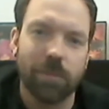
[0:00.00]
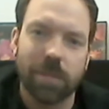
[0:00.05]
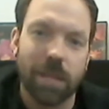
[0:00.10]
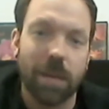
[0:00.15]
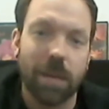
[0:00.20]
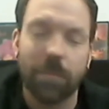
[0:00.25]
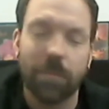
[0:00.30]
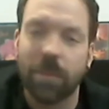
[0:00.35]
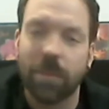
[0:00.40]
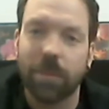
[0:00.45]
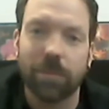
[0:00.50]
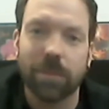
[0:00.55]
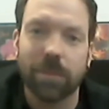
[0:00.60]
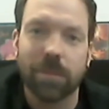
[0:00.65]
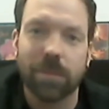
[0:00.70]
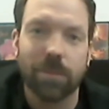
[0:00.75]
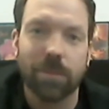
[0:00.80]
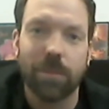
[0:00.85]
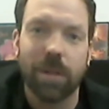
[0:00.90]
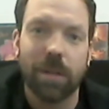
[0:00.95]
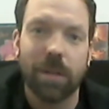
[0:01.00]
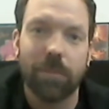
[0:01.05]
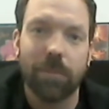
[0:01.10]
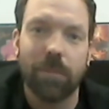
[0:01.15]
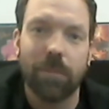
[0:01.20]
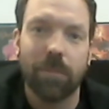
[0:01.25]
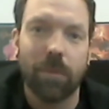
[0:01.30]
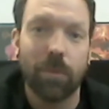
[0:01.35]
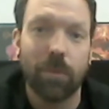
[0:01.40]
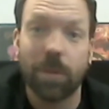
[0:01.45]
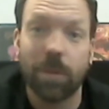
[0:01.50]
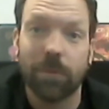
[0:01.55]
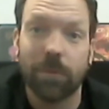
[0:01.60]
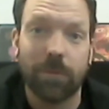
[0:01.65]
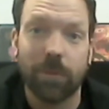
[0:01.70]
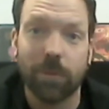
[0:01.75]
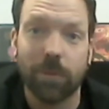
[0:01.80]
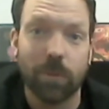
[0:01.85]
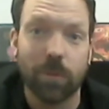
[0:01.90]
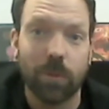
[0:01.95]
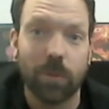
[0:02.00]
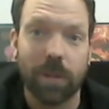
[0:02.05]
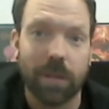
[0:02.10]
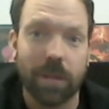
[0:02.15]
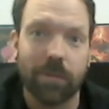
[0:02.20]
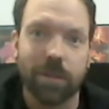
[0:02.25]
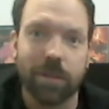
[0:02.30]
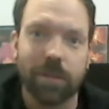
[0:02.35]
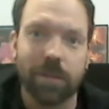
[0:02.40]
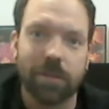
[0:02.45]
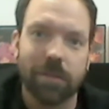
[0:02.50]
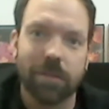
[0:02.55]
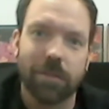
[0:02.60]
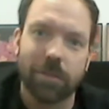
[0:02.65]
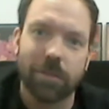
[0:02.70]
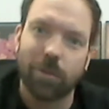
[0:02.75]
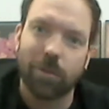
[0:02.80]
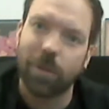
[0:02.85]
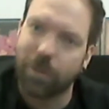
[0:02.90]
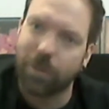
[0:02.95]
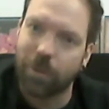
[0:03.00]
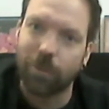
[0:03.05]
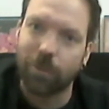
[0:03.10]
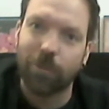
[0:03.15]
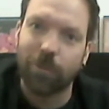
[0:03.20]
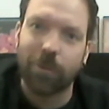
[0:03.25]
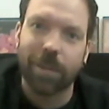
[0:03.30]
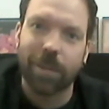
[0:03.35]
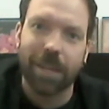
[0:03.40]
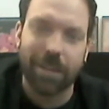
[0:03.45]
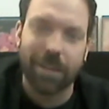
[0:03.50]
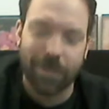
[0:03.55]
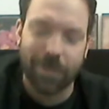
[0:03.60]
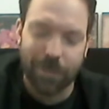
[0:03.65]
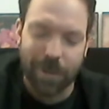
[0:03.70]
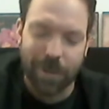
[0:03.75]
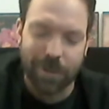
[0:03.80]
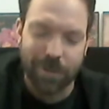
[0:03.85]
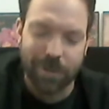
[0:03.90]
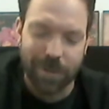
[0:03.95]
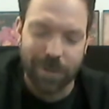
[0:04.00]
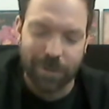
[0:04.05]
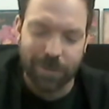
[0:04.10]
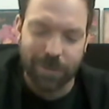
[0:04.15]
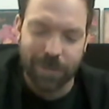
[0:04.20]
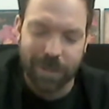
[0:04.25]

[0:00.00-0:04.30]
type them into my mobile phone or whatever, so I don't forget about them.